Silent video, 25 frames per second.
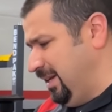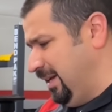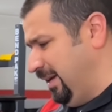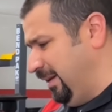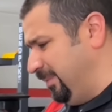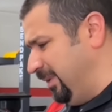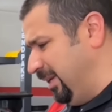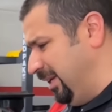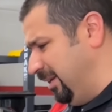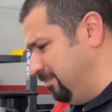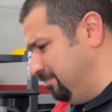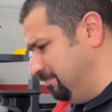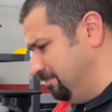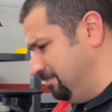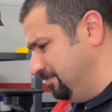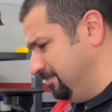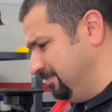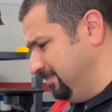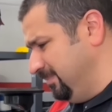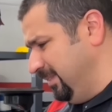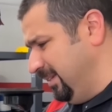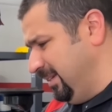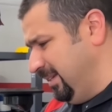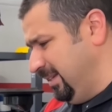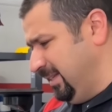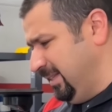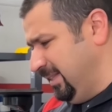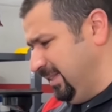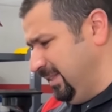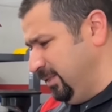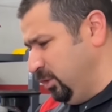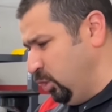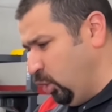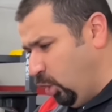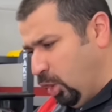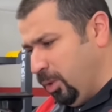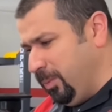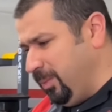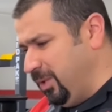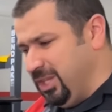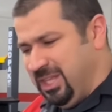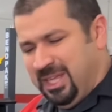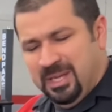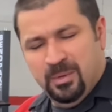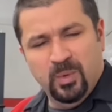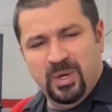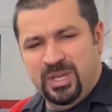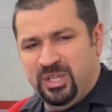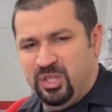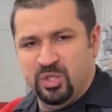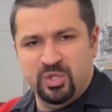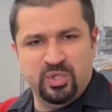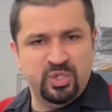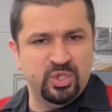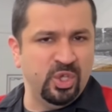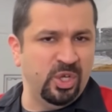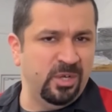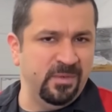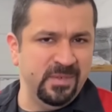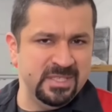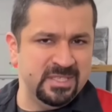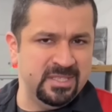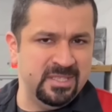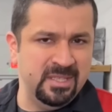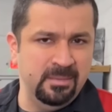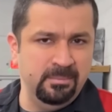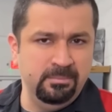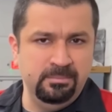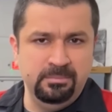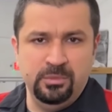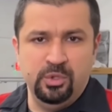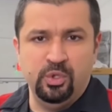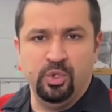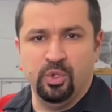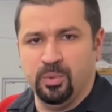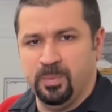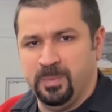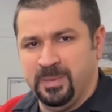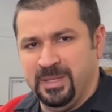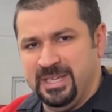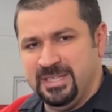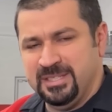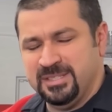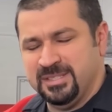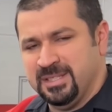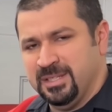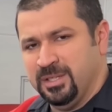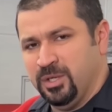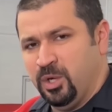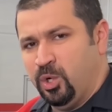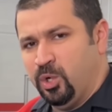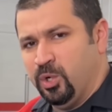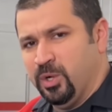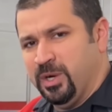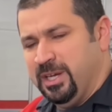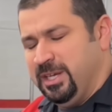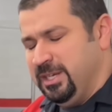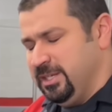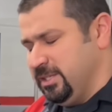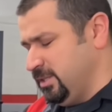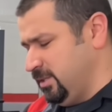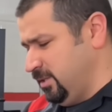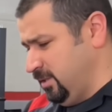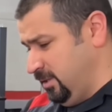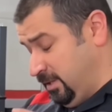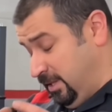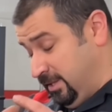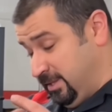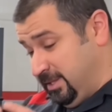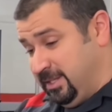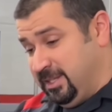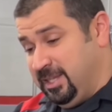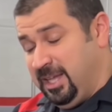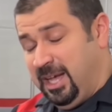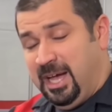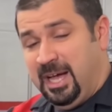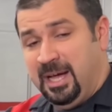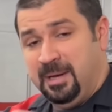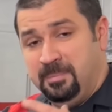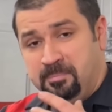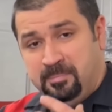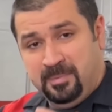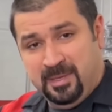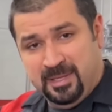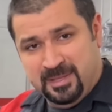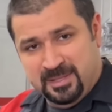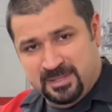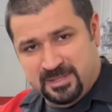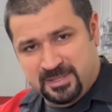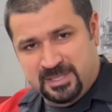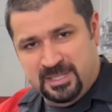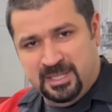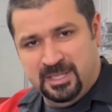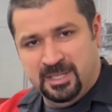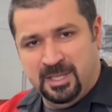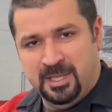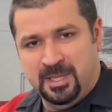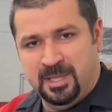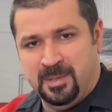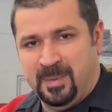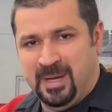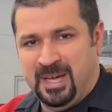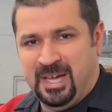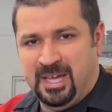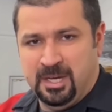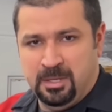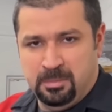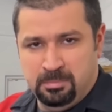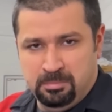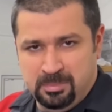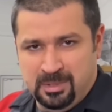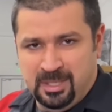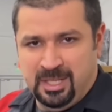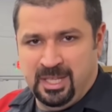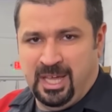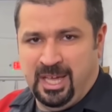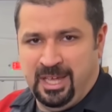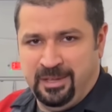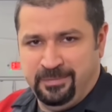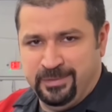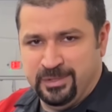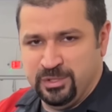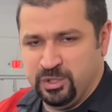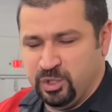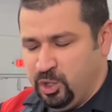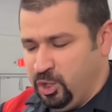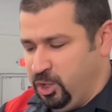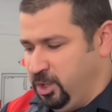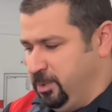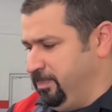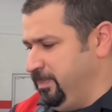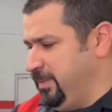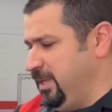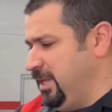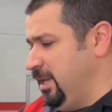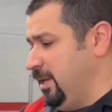I mean, normally when you service them, you replace the O-rings at the top and the seal at the bottom, life is good.